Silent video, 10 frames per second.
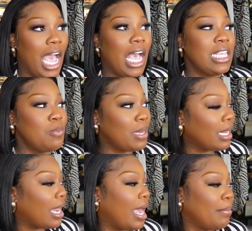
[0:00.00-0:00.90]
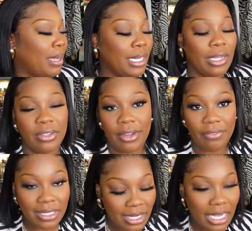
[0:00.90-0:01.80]
I spend a lot of money on
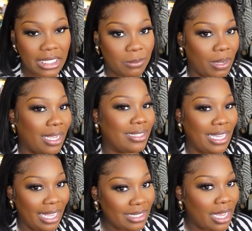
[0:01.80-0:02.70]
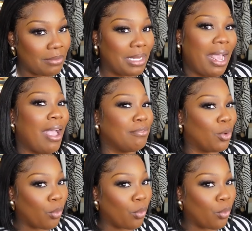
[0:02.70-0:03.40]
different things, but a tank top that I have to